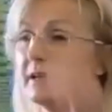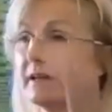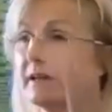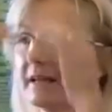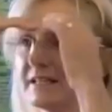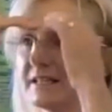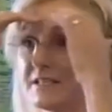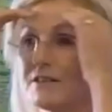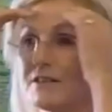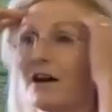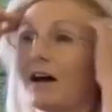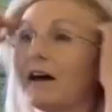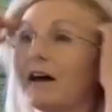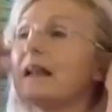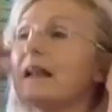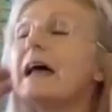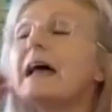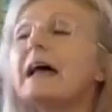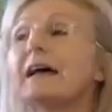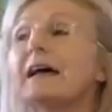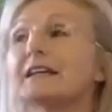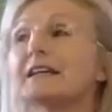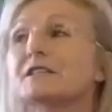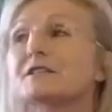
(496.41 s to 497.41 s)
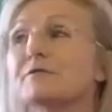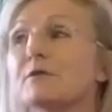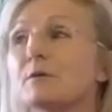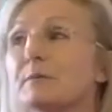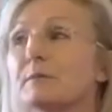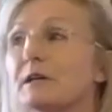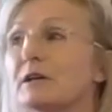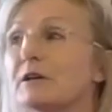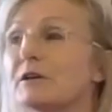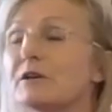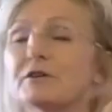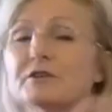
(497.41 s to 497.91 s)
It's not as
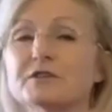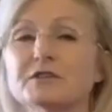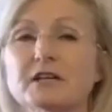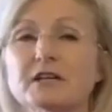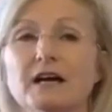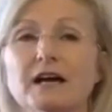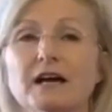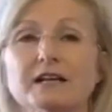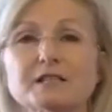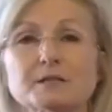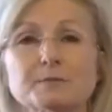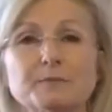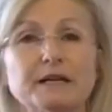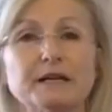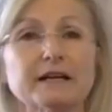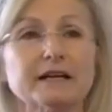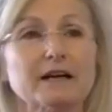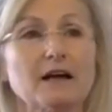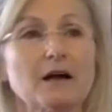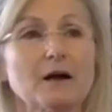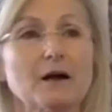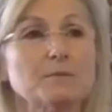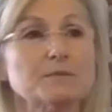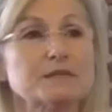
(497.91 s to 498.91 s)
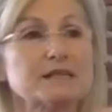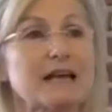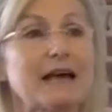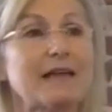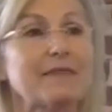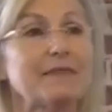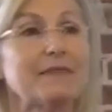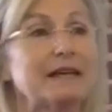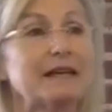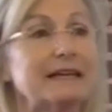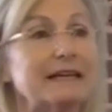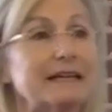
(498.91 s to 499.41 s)
familiar to us, but it comes
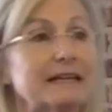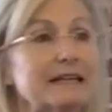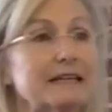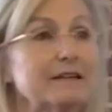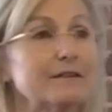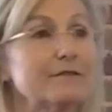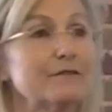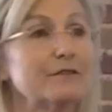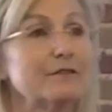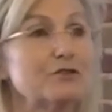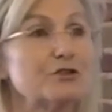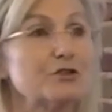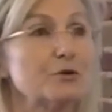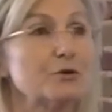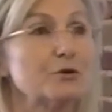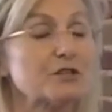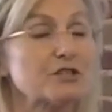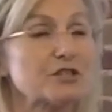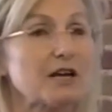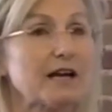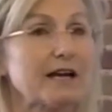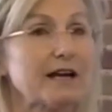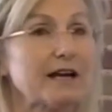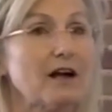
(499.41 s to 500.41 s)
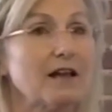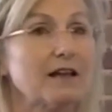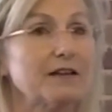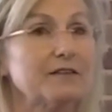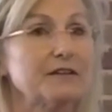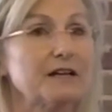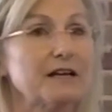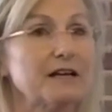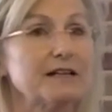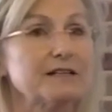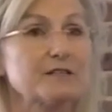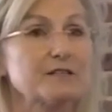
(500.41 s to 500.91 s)
at the end of the Jewish high
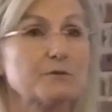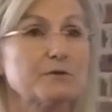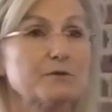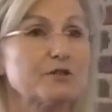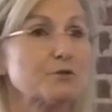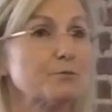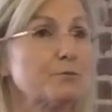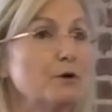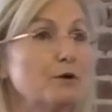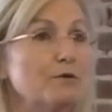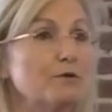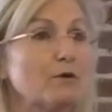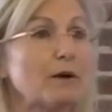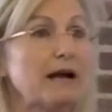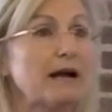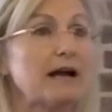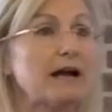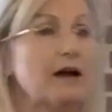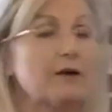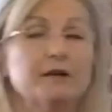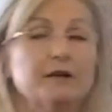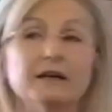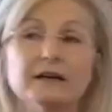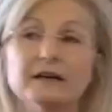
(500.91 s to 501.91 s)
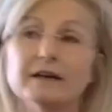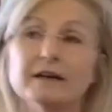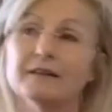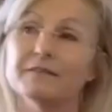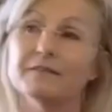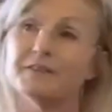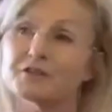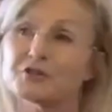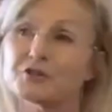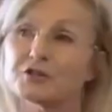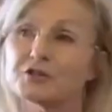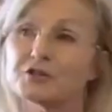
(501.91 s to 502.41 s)
holidays, which move around.
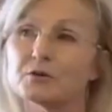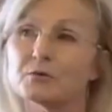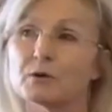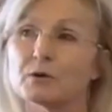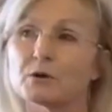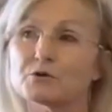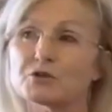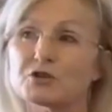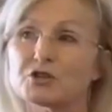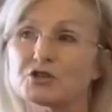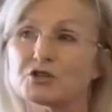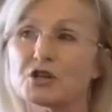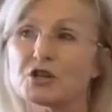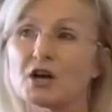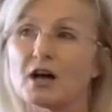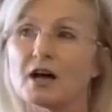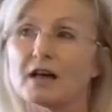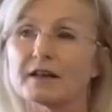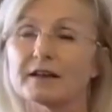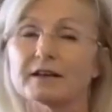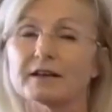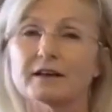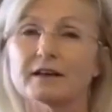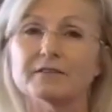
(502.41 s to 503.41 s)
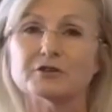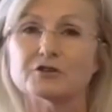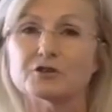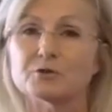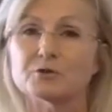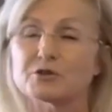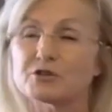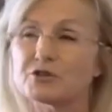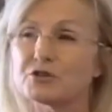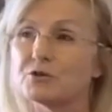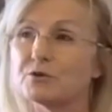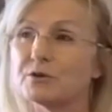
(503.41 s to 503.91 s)
This year, Rosh Hashanah, the
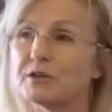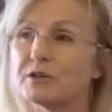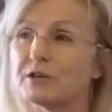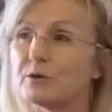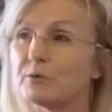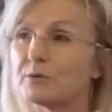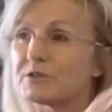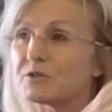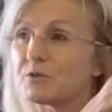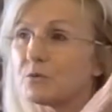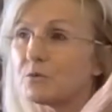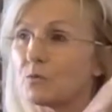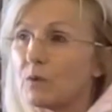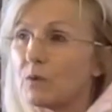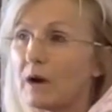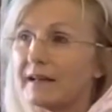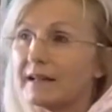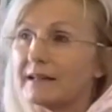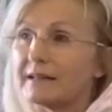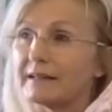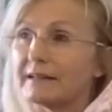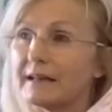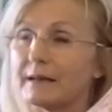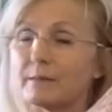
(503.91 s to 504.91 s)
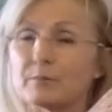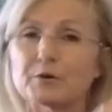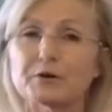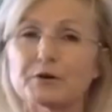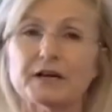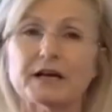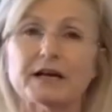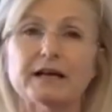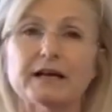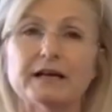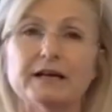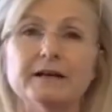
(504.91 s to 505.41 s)
Jewish New Year, was right at Labor
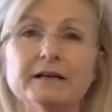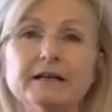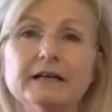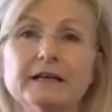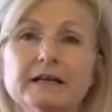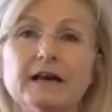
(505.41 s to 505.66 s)
Day.